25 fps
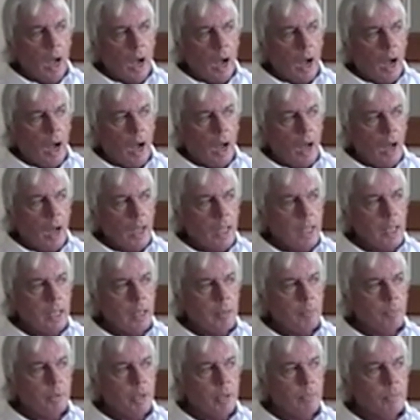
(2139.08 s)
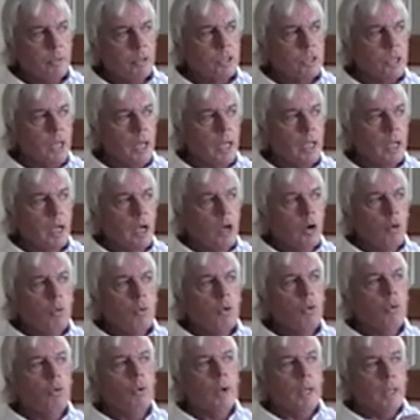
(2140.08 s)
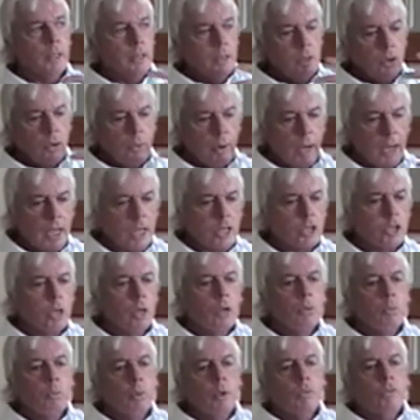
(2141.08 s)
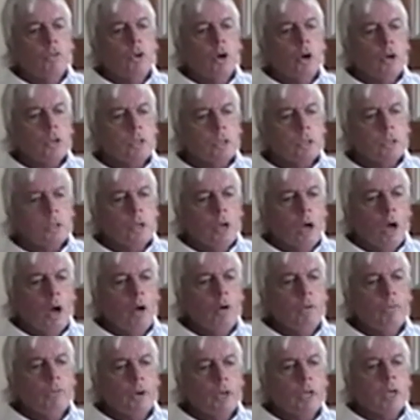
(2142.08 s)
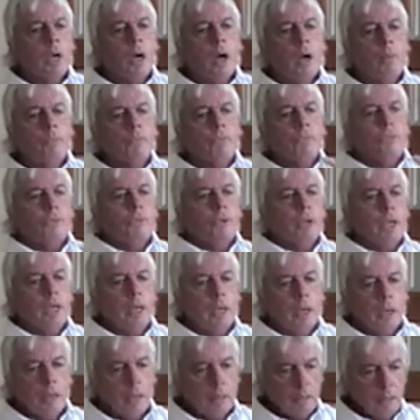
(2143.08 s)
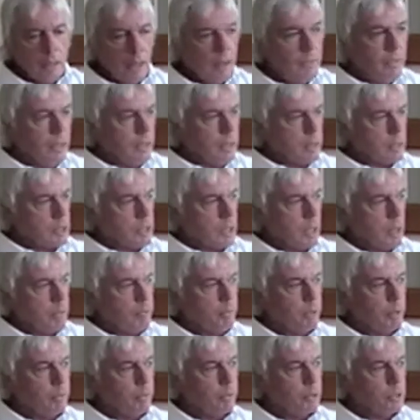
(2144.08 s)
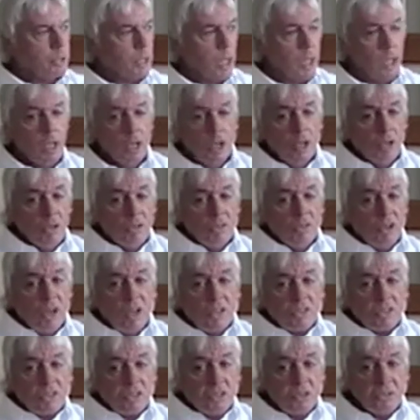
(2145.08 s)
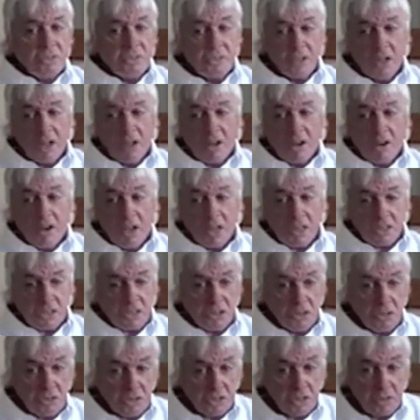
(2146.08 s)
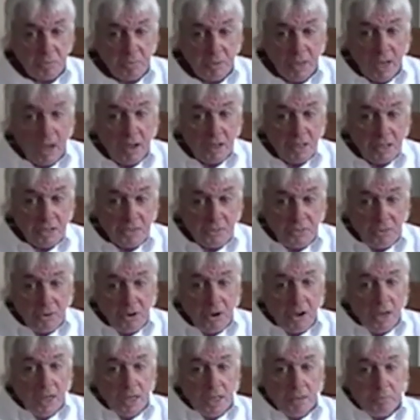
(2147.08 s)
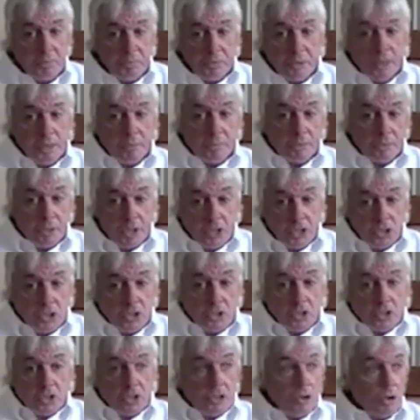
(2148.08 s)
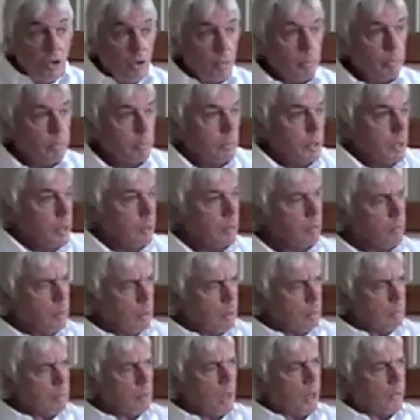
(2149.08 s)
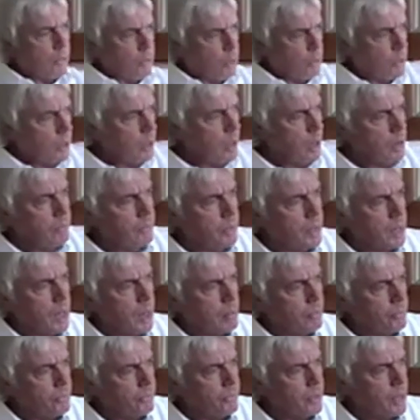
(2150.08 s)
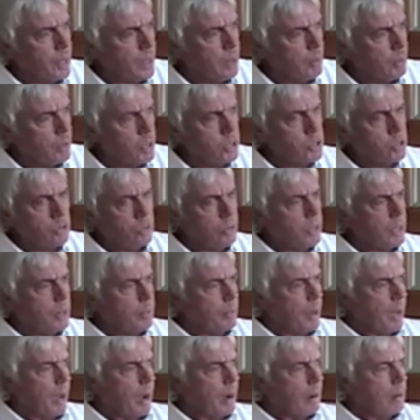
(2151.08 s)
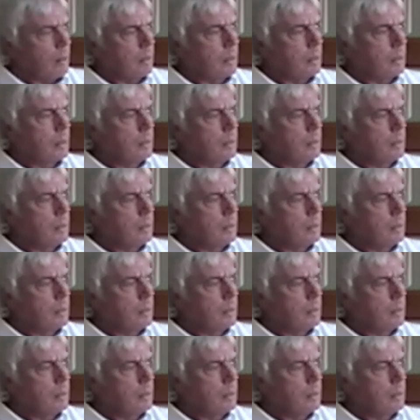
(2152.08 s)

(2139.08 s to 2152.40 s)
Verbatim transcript: I hear people say, whoa, in the New Age, we've got to overcome fear. And then the same people say, that stuff that Ike talks about is frightening people, he should stop. Well, I thought you'd overcome fear. What are you talking about?